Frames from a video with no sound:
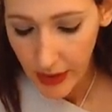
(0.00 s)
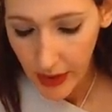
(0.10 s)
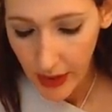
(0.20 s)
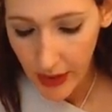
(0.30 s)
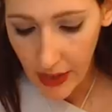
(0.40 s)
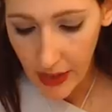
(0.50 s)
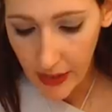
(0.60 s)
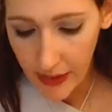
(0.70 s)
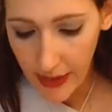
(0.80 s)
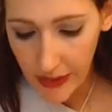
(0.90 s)

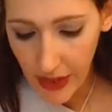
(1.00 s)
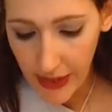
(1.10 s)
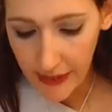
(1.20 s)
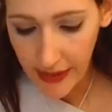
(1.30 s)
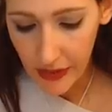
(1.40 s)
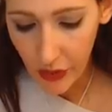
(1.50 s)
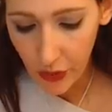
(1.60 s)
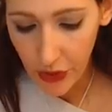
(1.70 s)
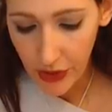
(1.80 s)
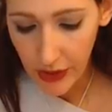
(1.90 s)
uh, and, and and you're
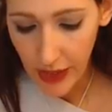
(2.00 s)
really